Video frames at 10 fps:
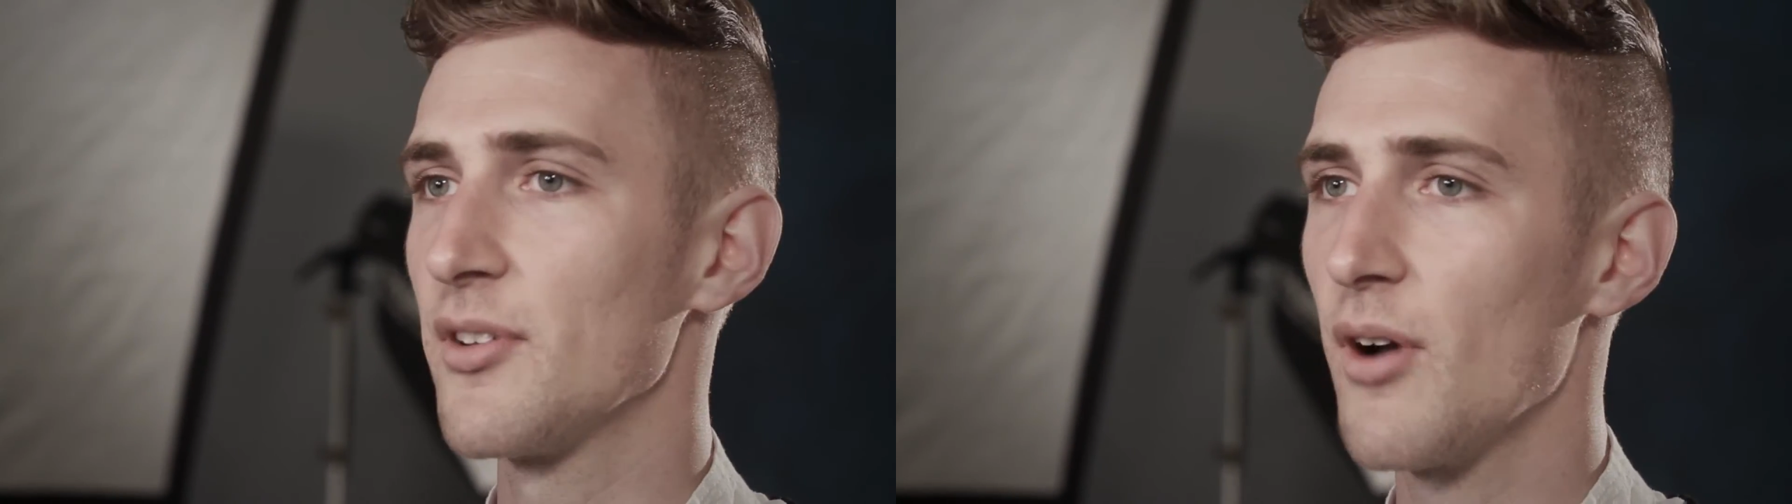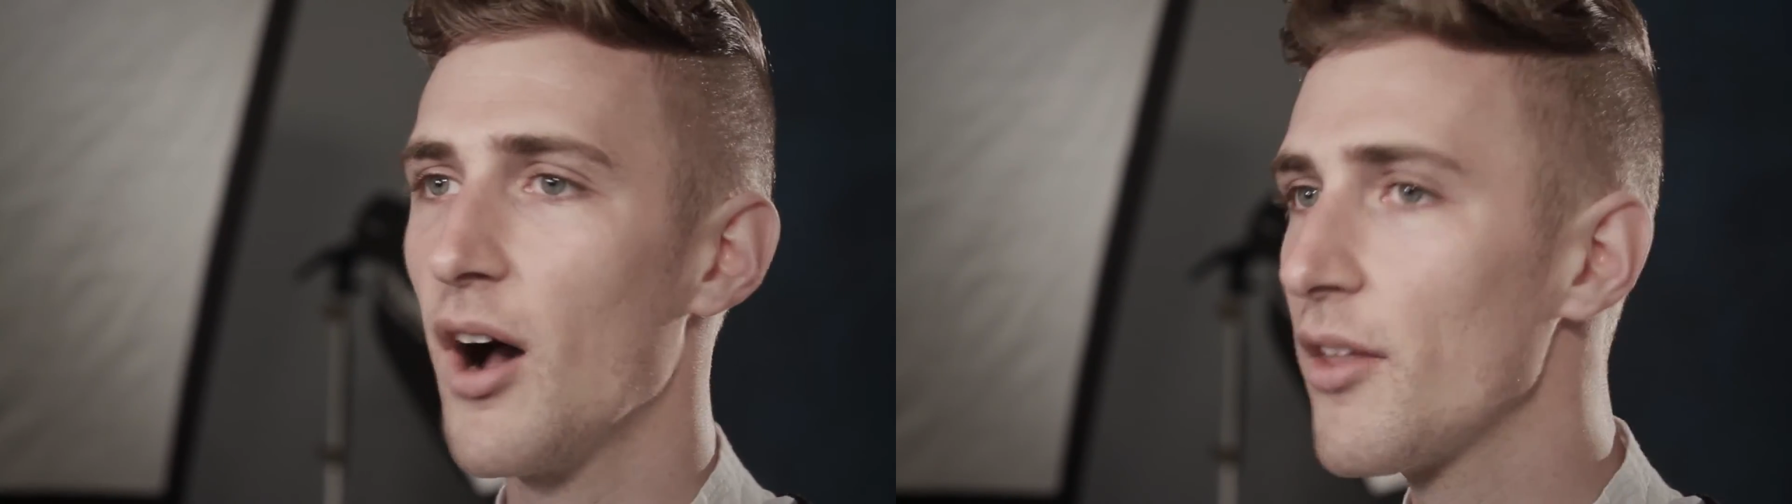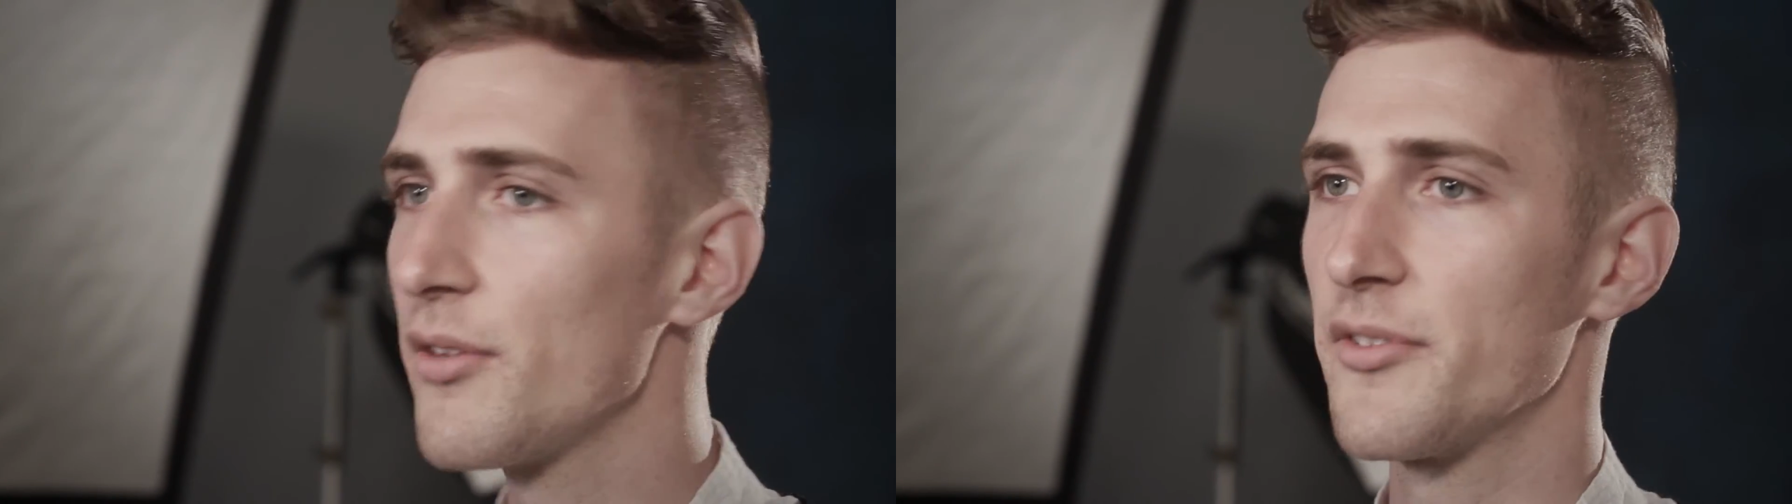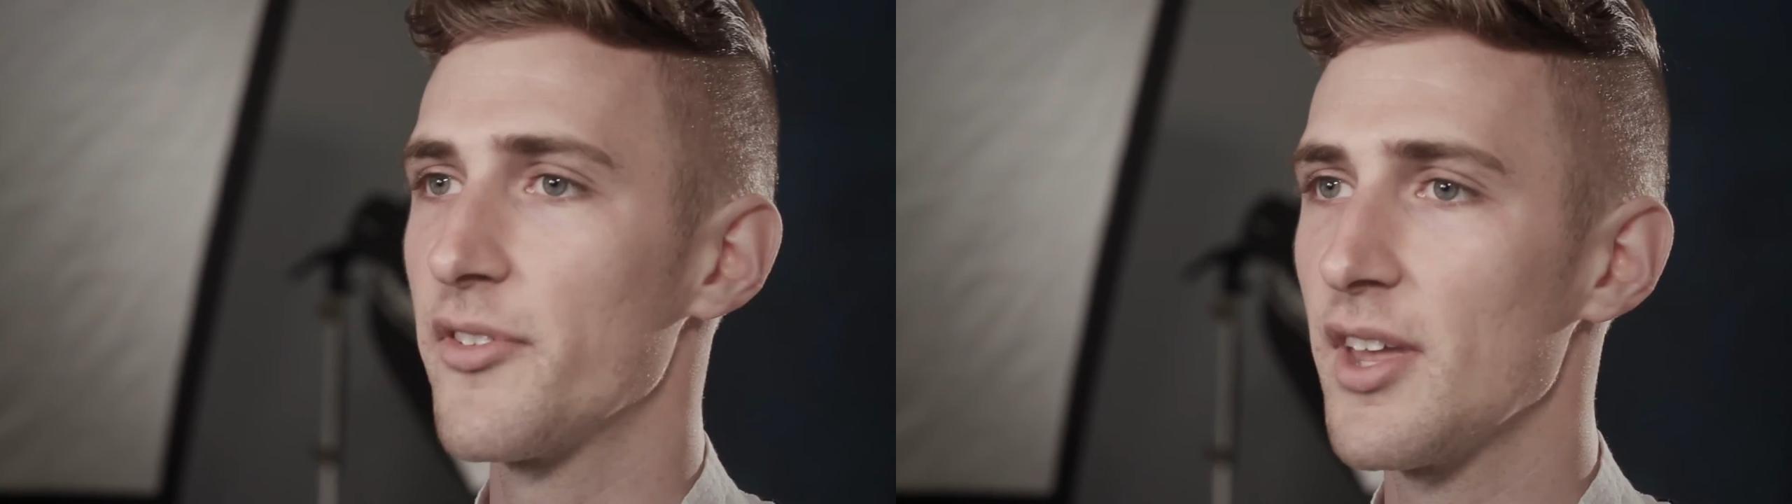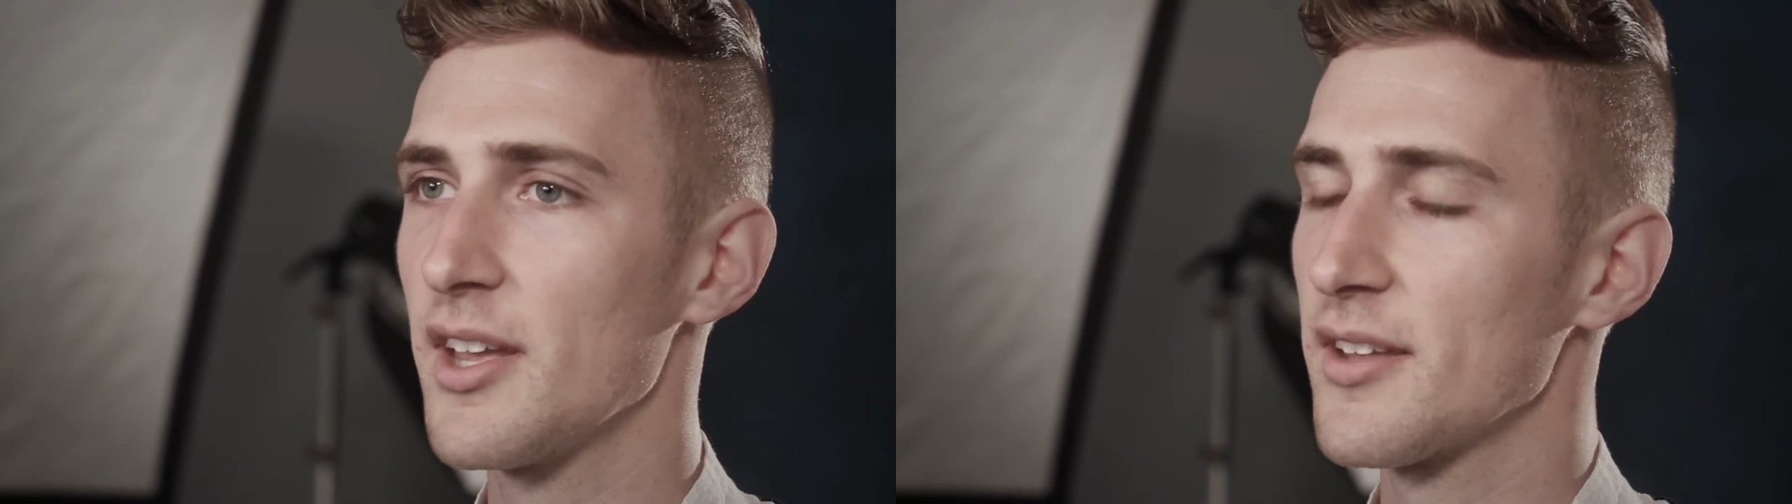all those
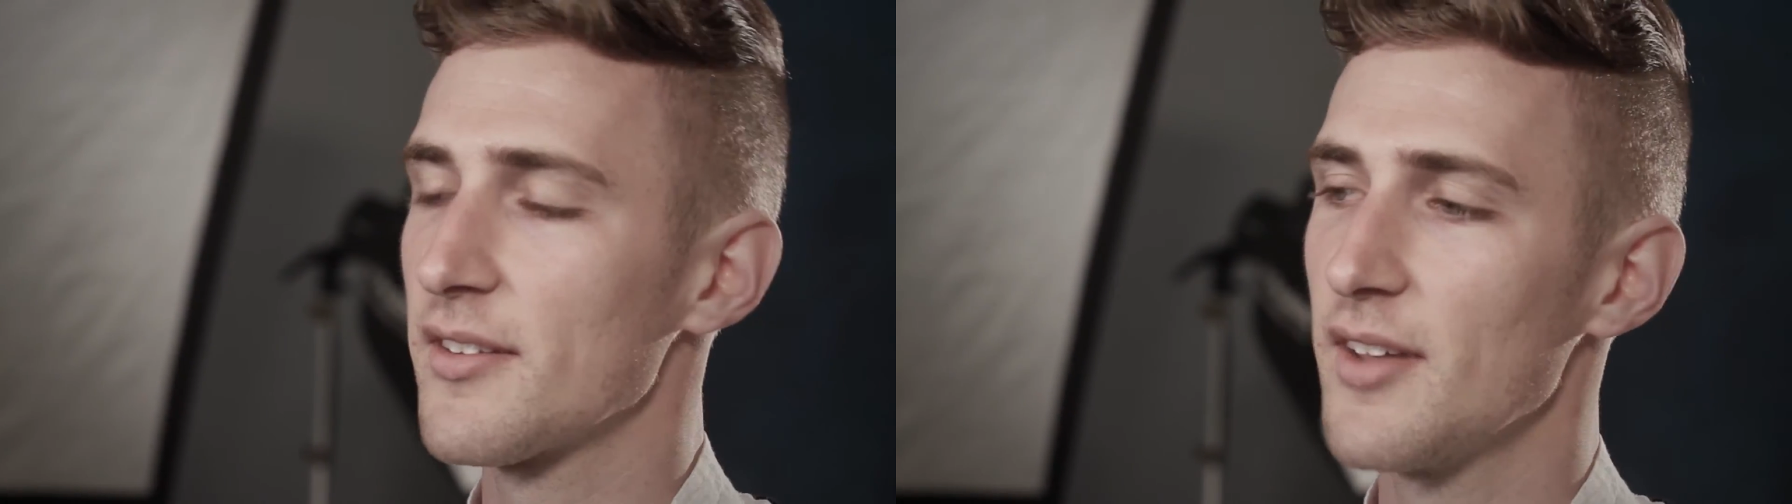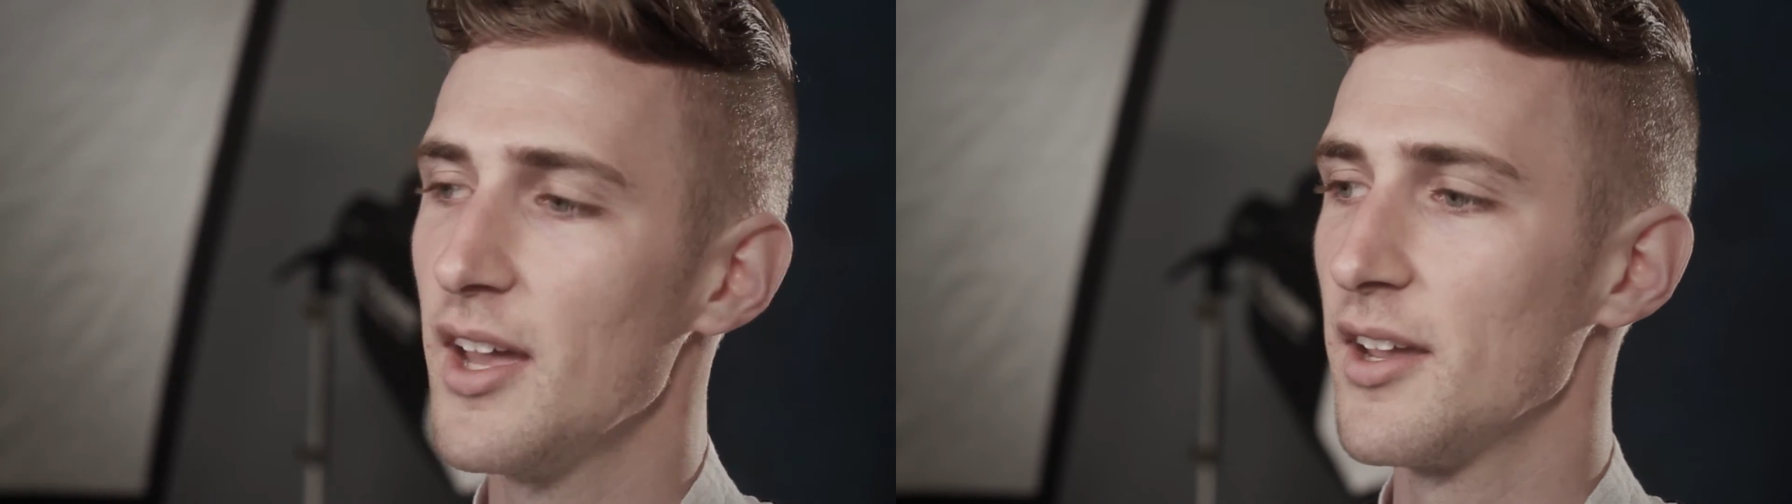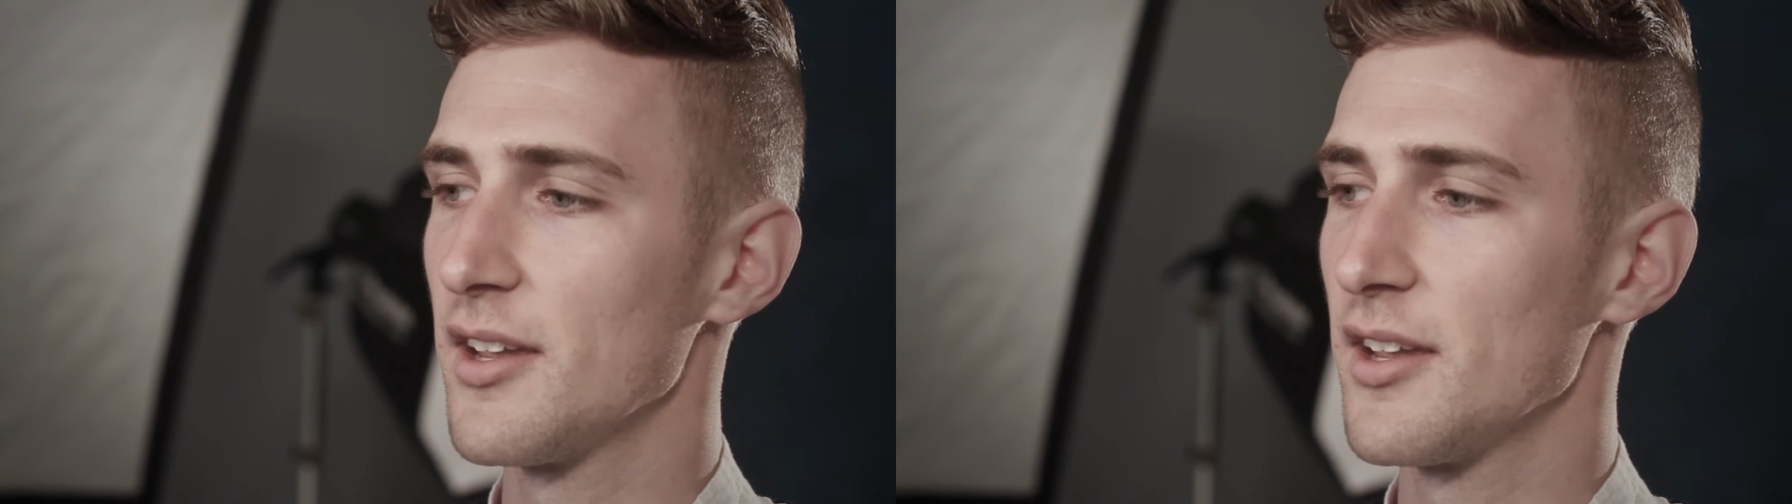things, you